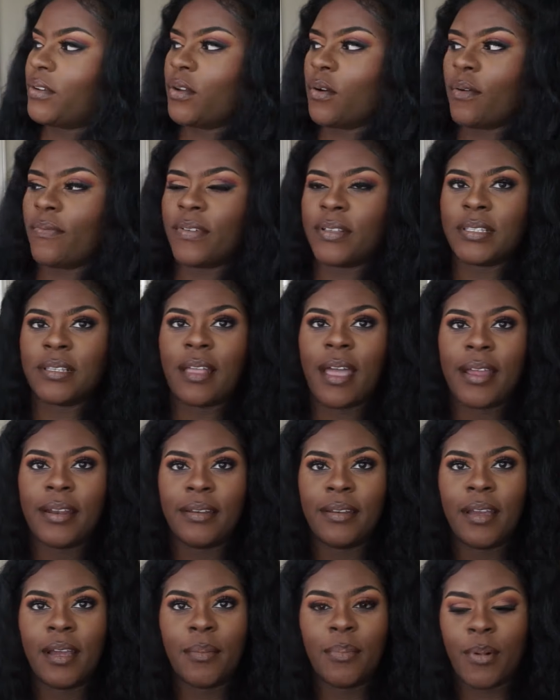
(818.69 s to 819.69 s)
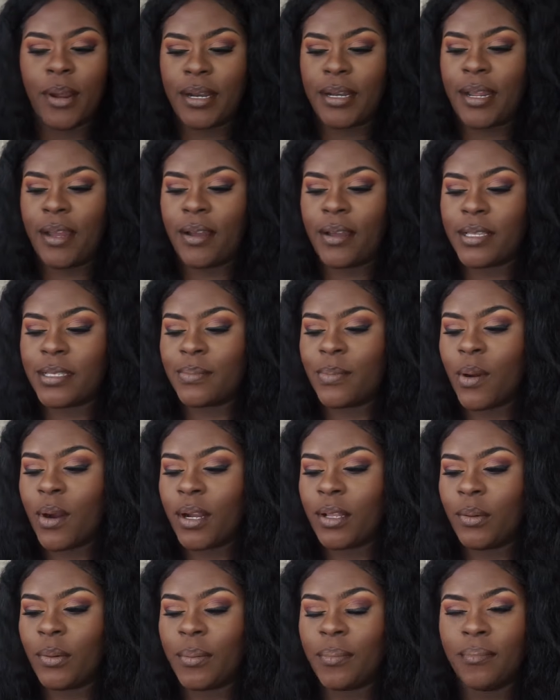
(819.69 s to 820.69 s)
know if it's lighting up right now, because
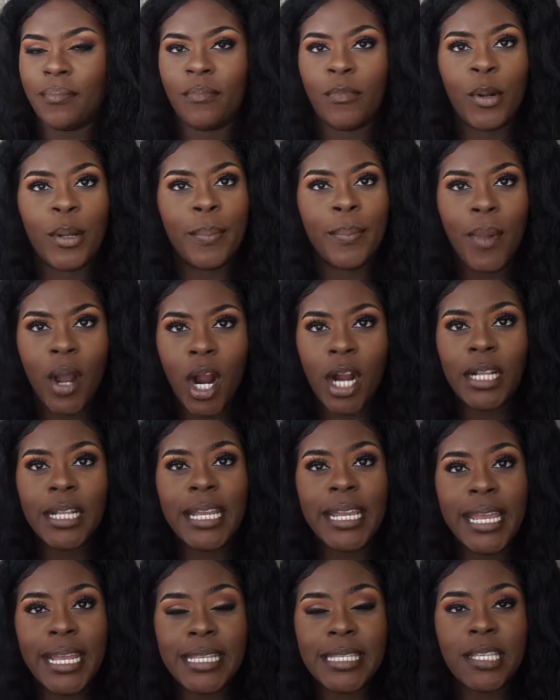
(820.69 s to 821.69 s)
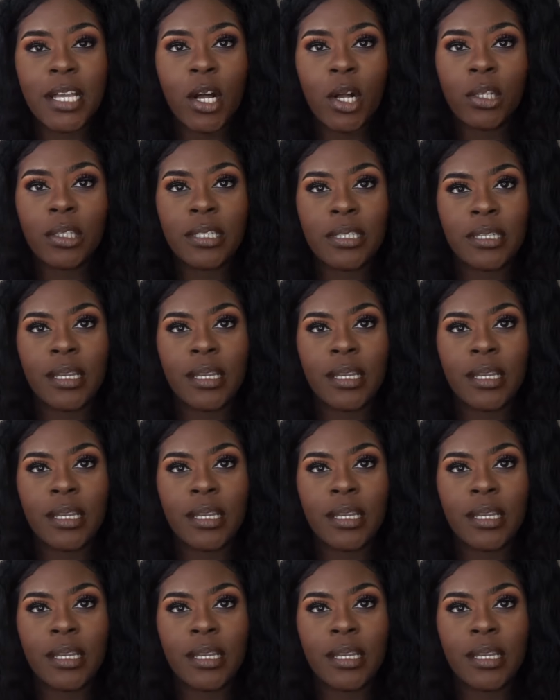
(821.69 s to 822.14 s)
when Marley gets a hold of